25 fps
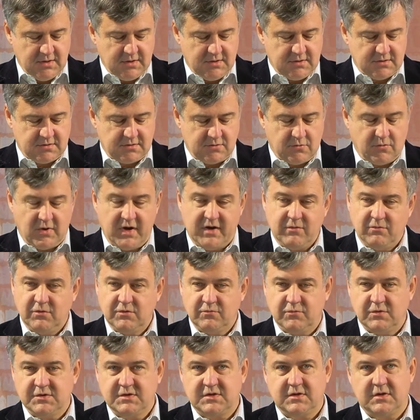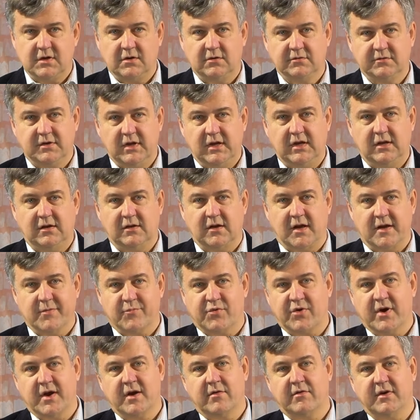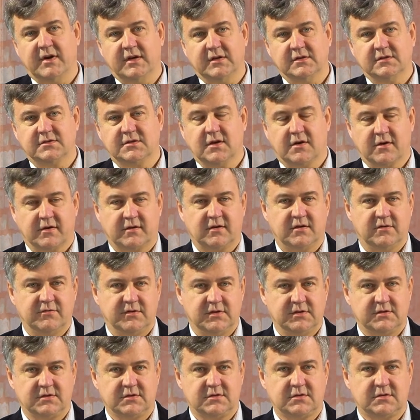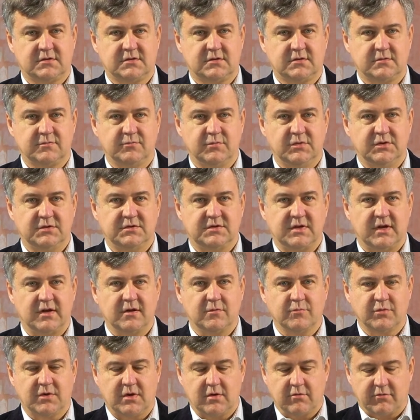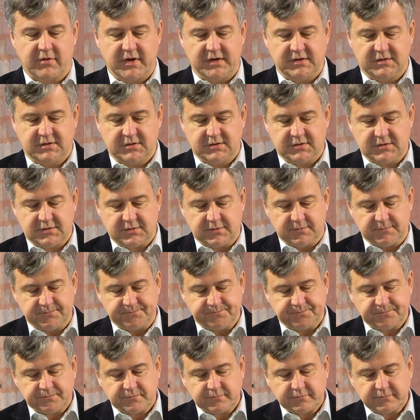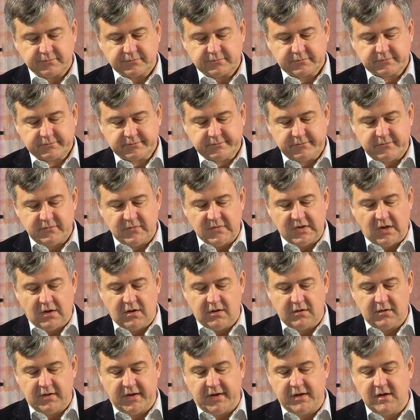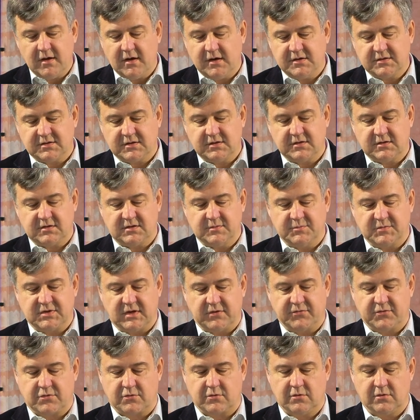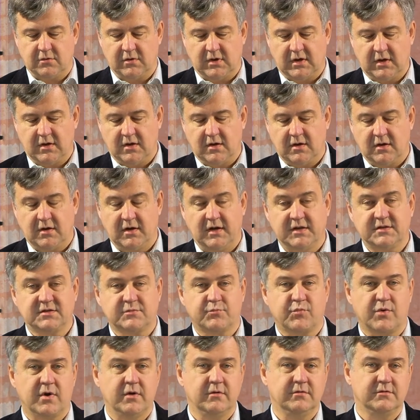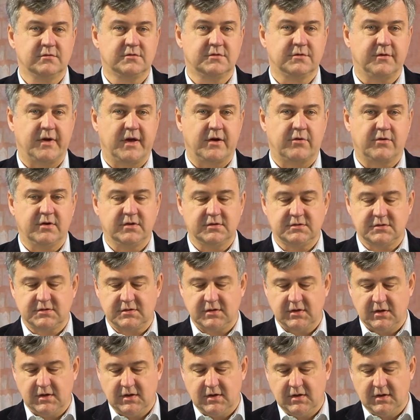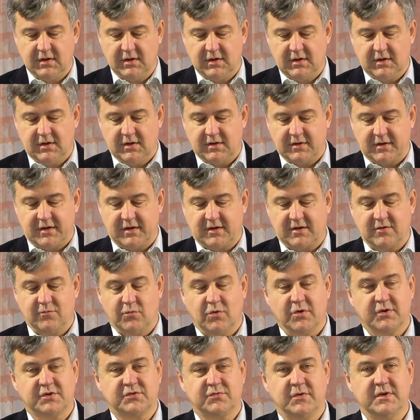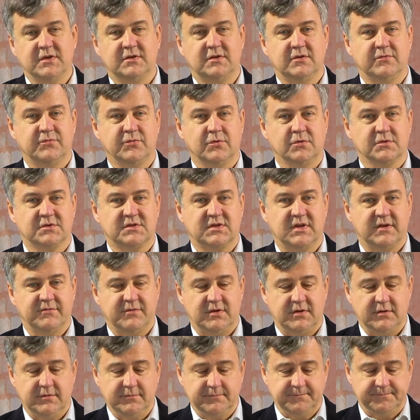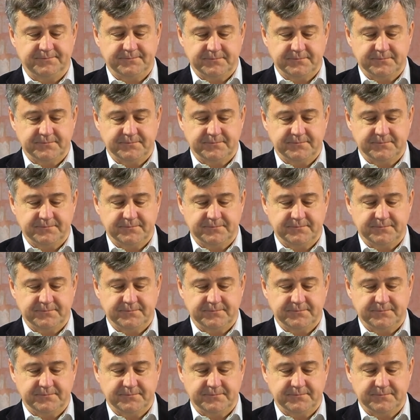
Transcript: So why would we still need librarians, archivists, museum curators? AI systems, after all, are less prone to errors. They can work 24/7